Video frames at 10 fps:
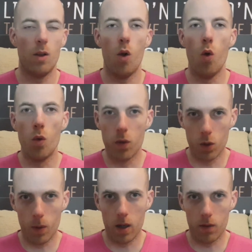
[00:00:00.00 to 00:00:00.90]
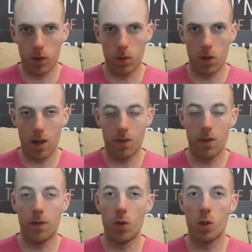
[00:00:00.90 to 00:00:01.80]
over aware of it, without having to
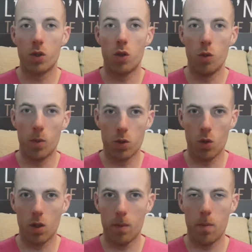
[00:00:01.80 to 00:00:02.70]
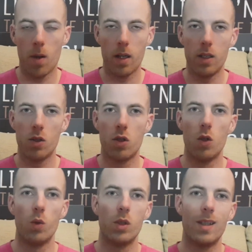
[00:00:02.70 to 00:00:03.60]
focus too much on it. My body just
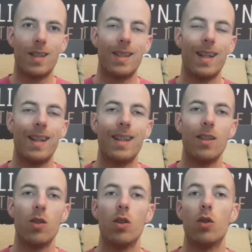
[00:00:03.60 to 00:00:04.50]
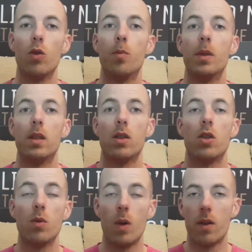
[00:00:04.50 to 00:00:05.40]
knows to sink into a good
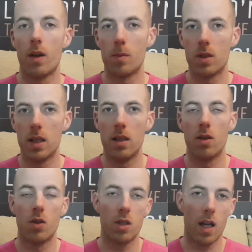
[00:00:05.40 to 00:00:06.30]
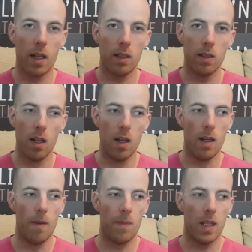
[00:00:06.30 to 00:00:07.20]
position, whether I'm seated or standing,
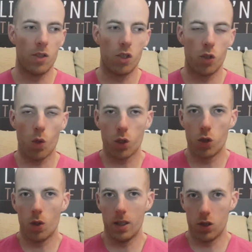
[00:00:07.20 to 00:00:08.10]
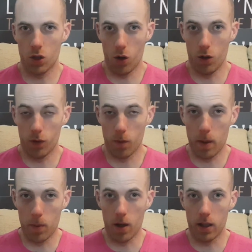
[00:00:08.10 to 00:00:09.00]
that's structurally sound for my
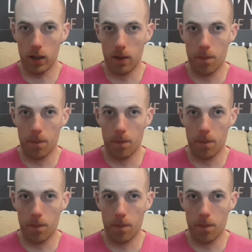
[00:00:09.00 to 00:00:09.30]
body.